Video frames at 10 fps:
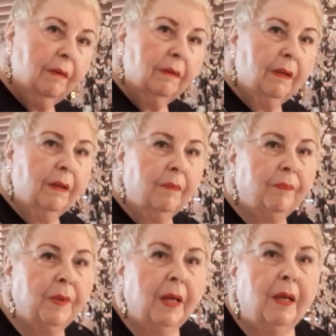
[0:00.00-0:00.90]
Okay?
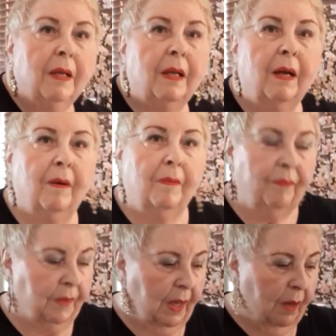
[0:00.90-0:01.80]
Now,
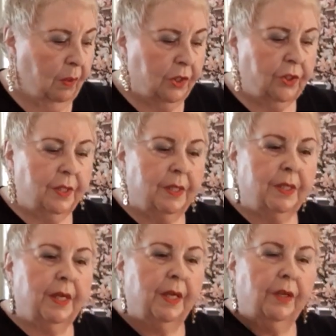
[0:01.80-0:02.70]
I want you to
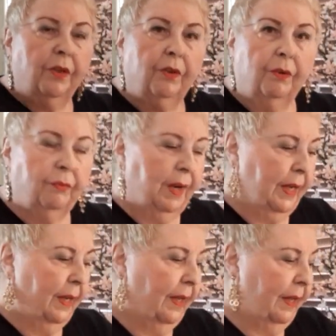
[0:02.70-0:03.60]
take your
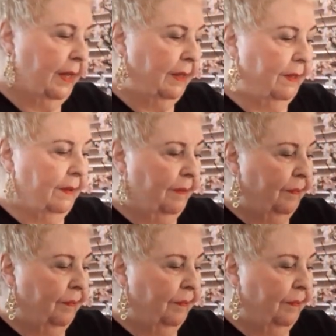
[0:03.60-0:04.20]
right hand